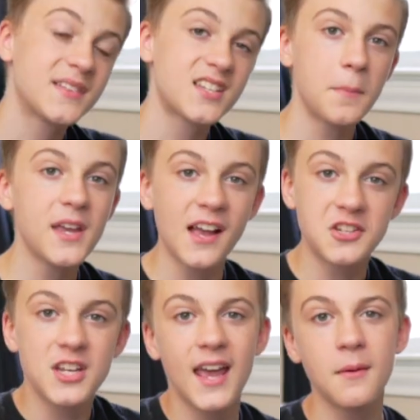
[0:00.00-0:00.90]
but something
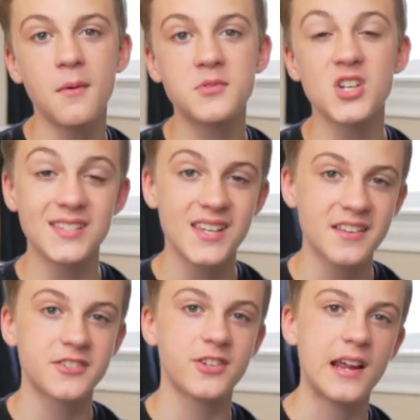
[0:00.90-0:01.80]
actually came up just
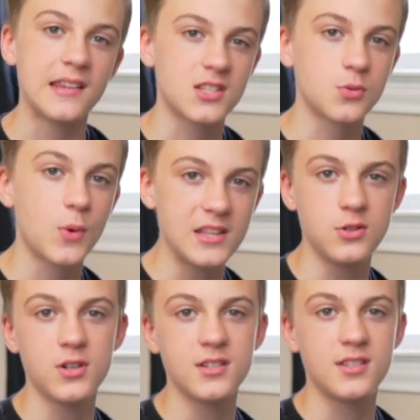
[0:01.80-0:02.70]
yesterday that's way
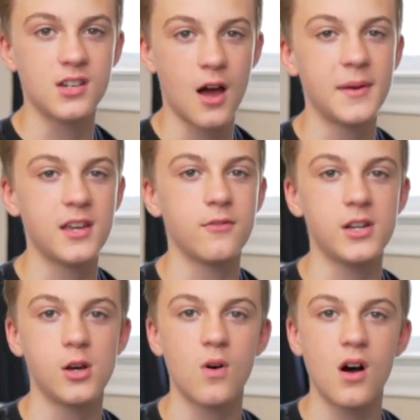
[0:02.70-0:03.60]
too good to not make a video